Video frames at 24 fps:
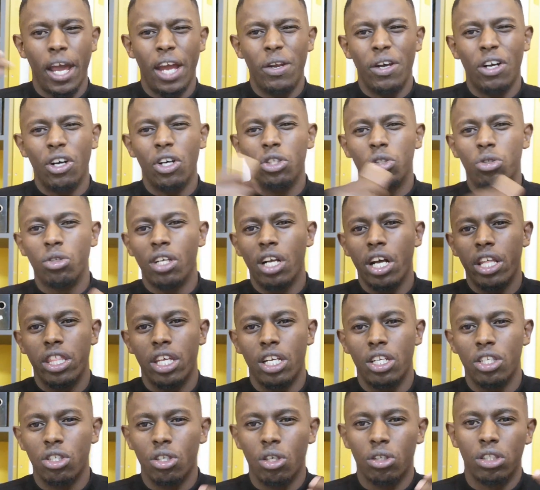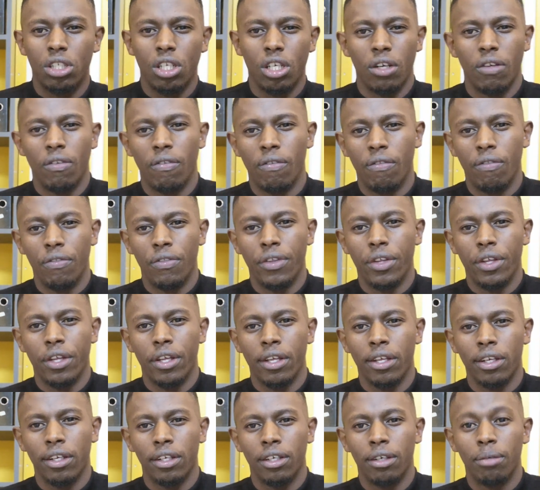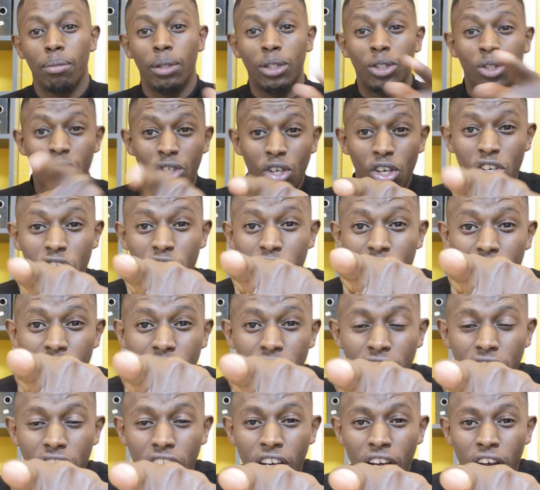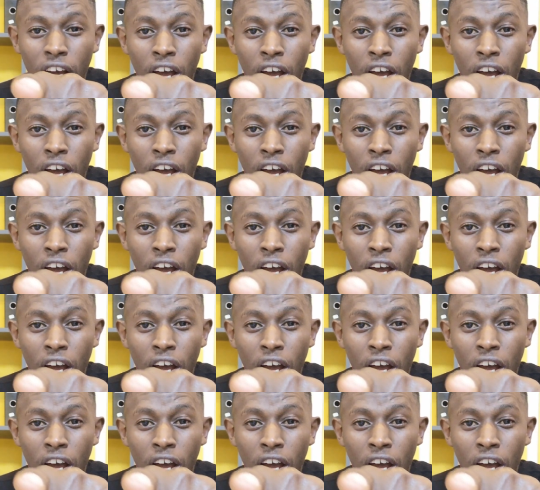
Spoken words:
and you're going to get the result. But you don't need